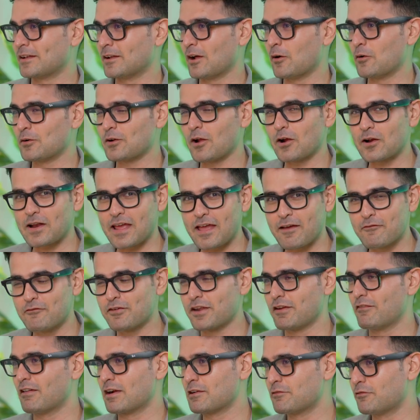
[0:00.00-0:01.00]
Now, not
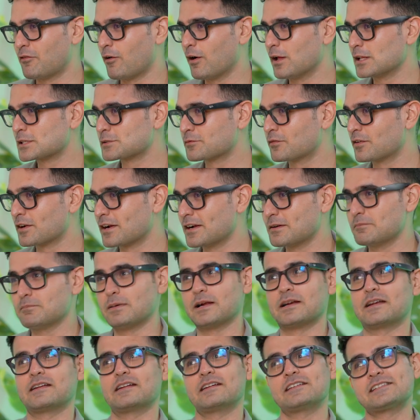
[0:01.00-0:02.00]
everyone falls for it,
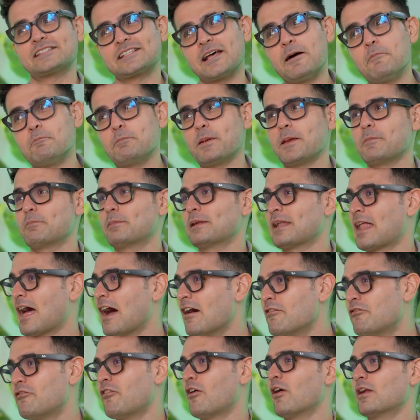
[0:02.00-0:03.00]
but some people
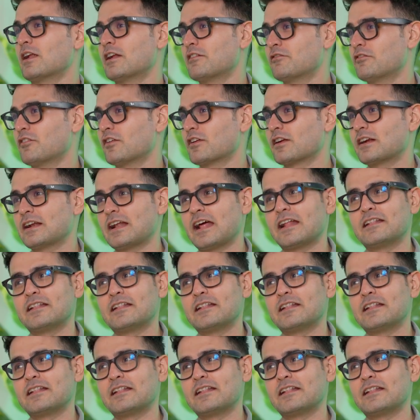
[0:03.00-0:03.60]
have fallen for it,